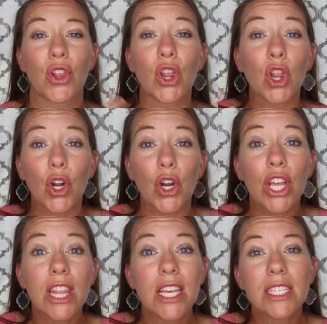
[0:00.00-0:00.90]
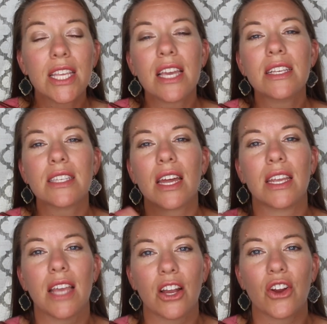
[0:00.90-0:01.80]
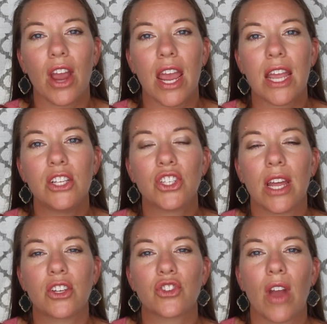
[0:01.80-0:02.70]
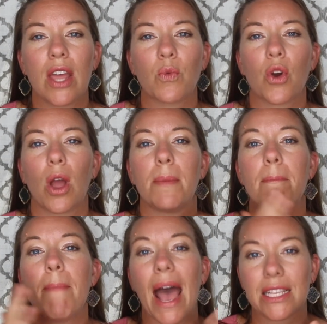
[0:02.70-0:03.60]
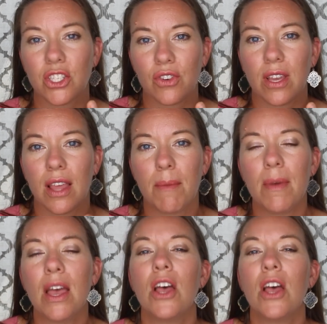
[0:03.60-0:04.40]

learning these things at a younger age and try and work on mastering them.